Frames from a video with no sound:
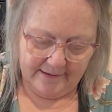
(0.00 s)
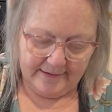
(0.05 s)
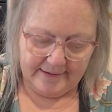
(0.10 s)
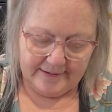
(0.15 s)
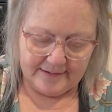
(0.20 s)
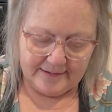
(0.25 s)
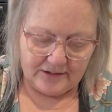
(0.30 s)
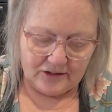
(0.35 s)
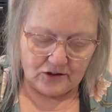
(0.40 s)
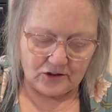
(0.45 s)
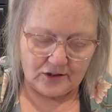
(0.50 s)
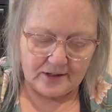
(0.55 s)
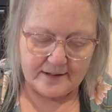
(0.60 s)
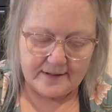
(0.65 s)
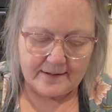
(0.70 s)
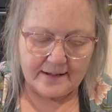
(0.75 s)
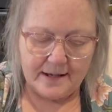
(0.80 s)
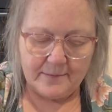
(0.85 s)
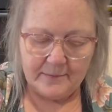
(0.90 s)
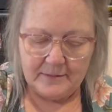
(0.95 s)
It's just
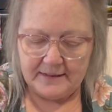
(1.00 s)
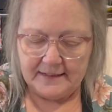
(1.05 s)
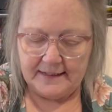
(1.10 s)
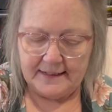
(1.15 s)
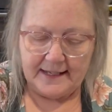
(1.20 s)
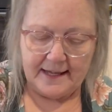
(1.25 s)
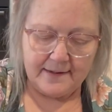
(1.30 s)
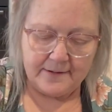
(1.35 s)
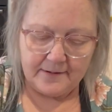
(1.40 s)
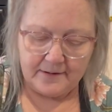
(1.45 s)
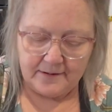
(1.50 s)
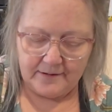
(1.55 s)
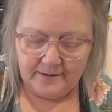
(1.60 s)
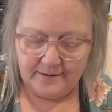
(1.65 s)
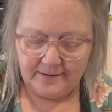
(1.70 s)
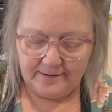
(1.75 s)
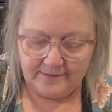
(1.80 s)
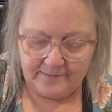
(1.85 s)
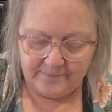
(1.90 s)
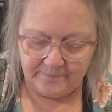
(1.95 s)
coming together.
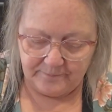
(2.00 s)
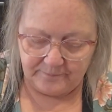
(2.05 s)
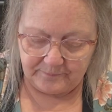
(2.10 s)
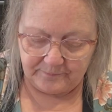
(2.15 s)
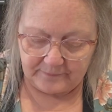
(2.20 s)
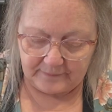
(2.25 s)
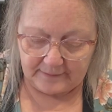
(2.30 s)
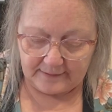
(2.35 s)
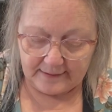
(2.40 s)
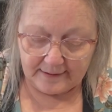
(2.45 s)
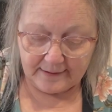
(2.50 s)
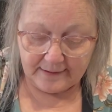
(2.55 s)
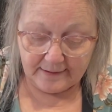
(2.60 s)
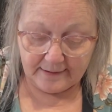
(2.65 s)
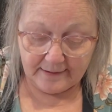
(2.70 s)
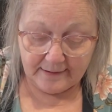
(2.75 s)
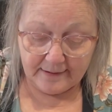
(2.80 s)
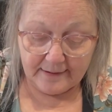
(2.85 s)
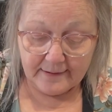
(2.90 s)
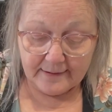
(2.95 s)

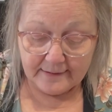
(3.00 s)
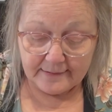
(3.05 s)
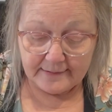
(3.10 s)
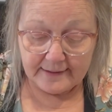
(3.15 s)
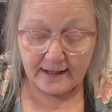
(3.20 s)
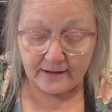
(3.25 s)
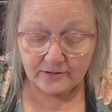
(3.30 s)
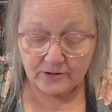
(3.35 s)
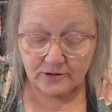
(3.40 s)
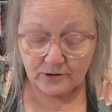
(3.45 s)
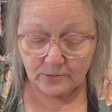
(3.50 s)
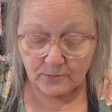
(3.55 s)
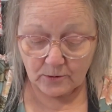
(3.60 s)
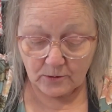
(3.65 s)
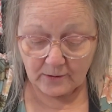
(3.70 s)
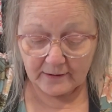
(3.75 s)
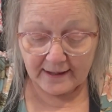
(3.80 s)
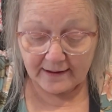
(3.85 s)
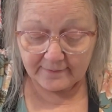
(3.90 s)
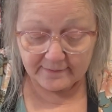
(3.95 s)
Now to
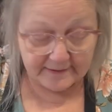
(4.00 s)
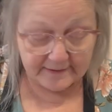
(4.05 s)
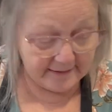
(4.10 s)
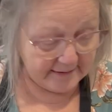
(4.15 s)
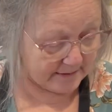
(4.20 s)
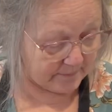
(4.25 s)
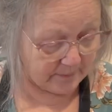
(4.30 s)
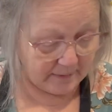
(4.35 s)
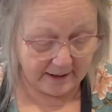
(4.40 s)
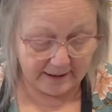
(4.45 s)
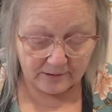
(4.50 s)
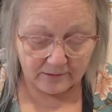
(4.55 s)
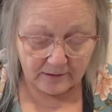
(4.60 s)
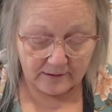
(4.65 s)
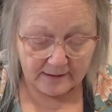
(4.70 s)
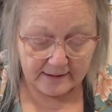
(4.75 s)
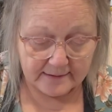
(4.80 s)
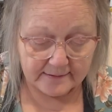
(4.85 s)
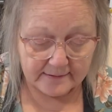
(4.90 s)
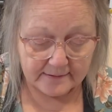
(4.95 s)
roll out this pie
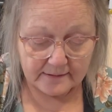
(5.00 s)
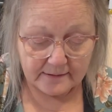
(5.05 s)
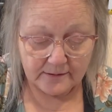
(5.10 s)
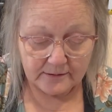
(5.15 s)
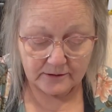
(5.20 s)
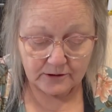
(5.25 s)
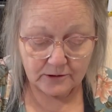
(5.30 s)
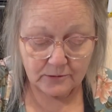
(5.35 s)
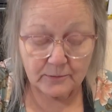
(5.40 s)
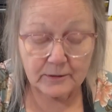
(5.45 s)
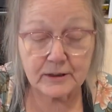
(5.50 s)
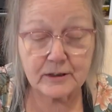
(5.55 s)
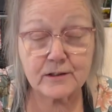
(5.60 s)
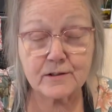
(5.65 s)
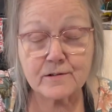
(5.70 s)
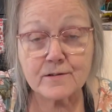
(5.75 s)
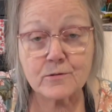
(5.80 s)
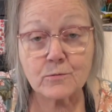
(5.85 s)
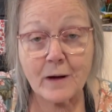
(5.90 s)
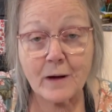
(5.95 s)
crust, you want to
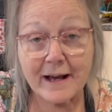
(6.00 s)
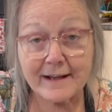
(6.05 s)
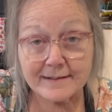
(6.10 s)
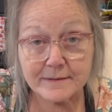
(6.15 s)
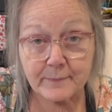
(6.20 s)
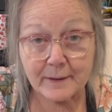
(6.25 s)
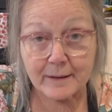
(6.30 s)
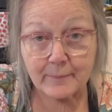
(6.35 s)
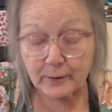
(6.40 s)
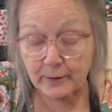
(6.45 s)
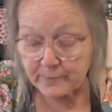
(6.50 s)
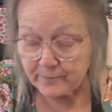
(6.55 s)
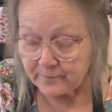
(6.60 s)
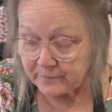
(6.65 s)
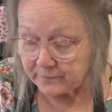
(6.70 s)
use wax paper.